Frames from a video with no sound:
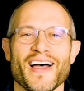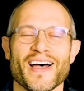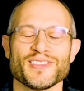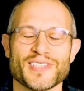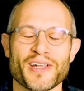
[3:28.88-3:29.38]

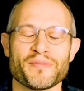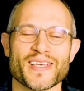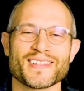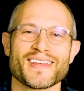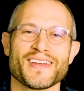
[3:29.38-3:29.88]

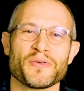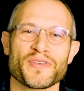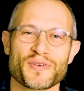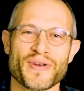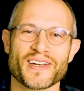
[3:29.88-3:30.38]
settlement
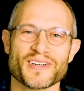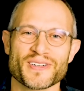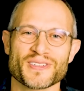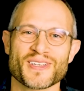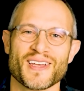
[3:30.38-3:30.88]
with
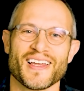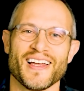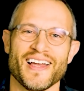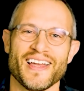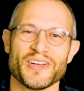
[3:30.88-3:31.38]
creditors
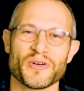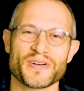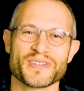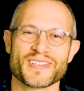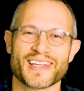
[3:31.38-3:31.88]
in
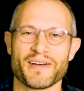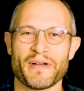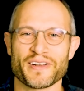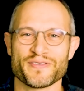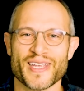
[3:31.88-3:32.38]
order to come
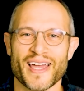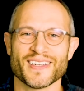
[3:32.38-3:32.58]
out of debt.